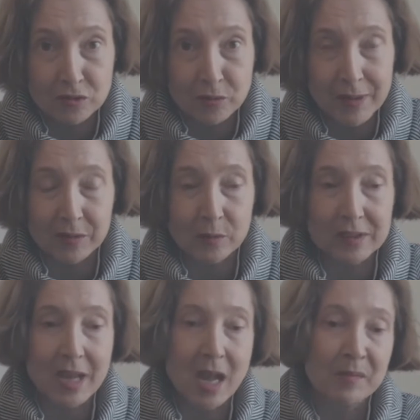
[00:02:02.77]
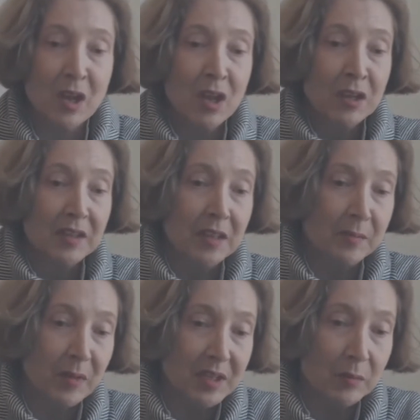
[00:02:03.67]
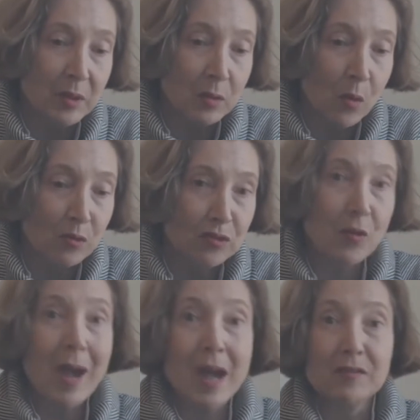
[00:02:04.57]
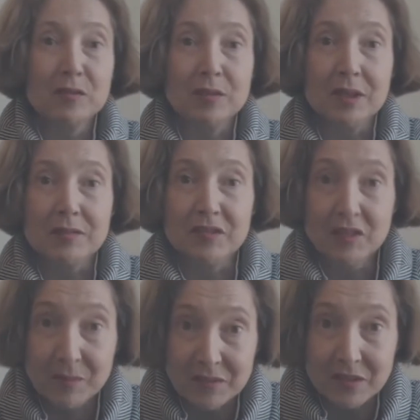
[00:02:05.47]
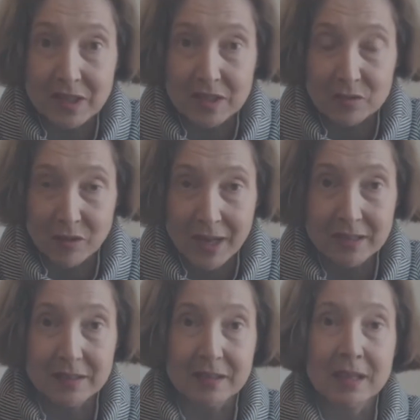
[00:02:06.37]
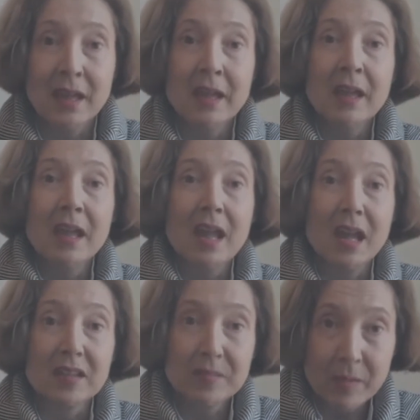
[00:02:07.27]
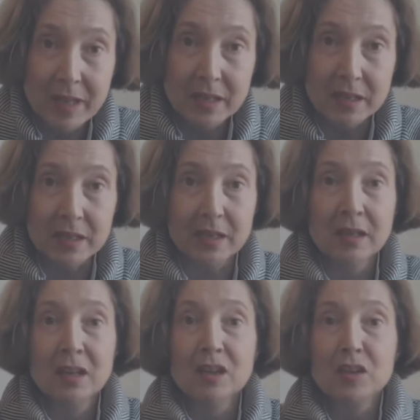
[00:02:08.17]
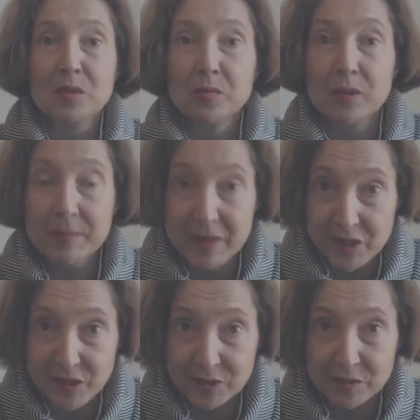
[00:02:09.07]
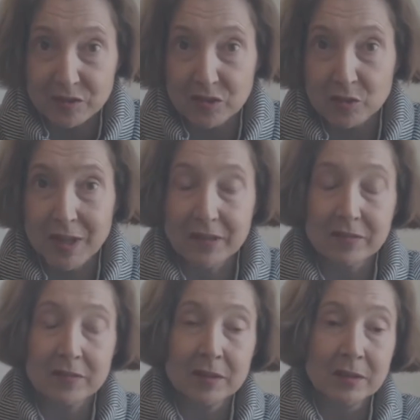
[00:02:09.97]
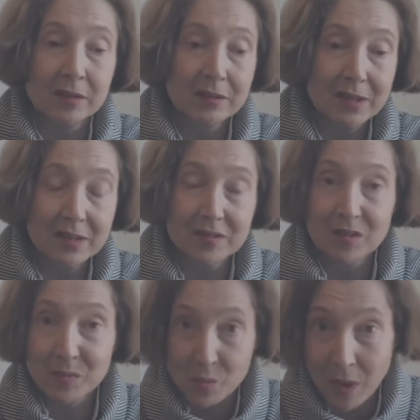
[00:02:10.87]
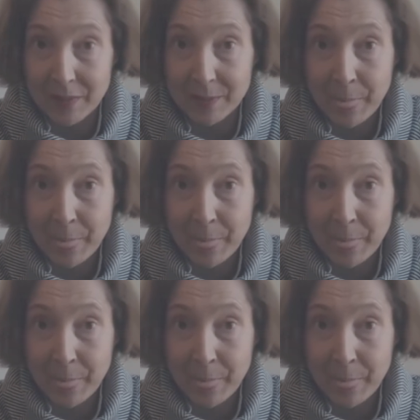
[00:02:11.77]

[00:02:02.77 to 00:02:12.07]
the rental cap, but they will also have to give something in writing explaining the prohibition. So that's things number one.